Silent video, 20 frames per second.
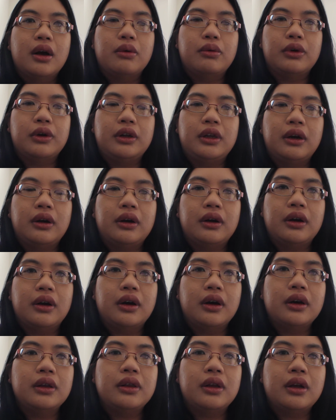where they're
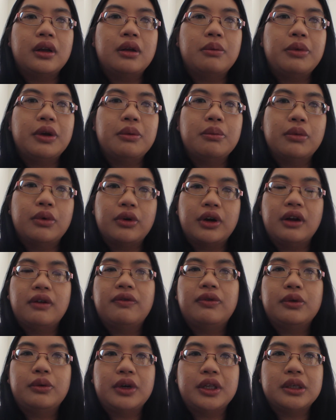a little bit more
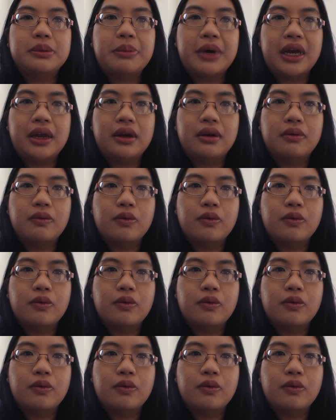influenced by